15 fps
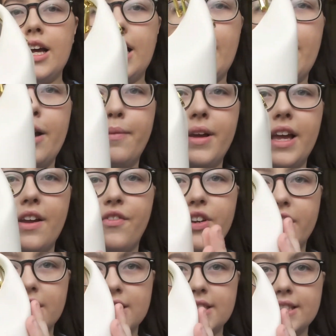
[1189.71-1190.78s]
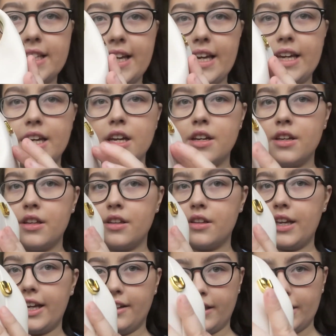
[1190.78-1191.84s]
If you can see,
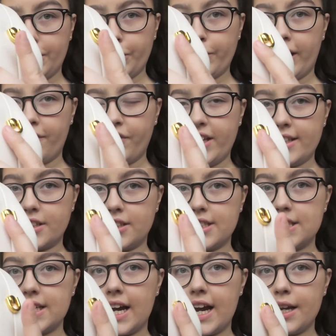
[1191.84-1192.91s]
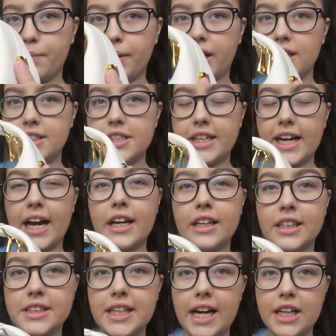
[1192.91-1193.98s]
they do have these on the side because you can
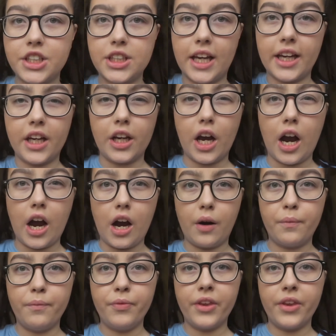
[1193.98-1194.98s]
attach like an arm